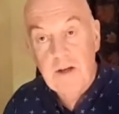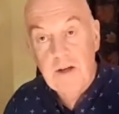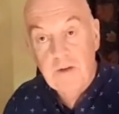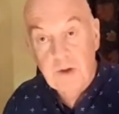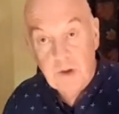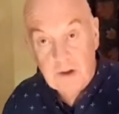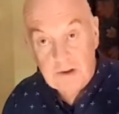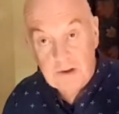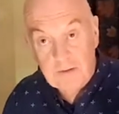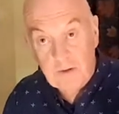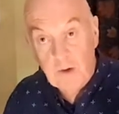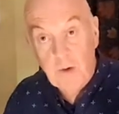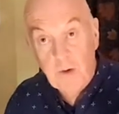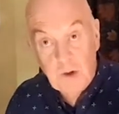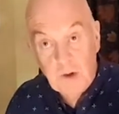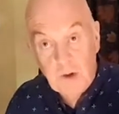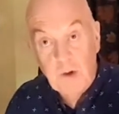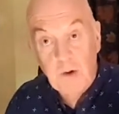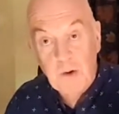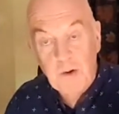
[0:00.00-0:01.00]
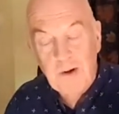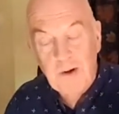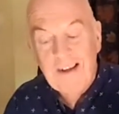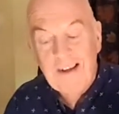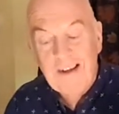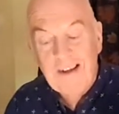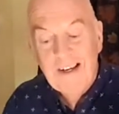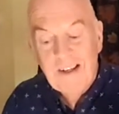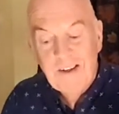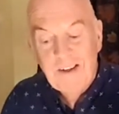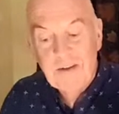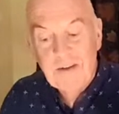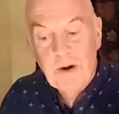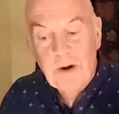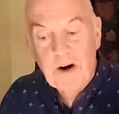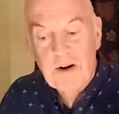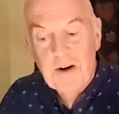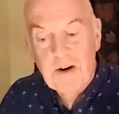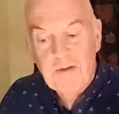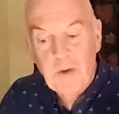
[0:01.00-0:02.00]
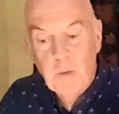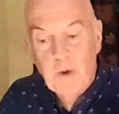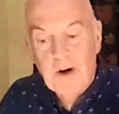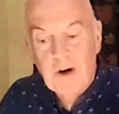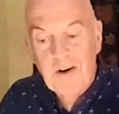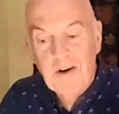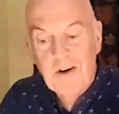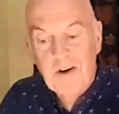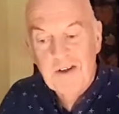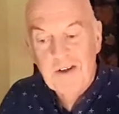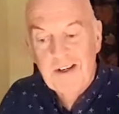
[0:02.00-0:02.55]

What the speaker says: for those of you who know this part of the world.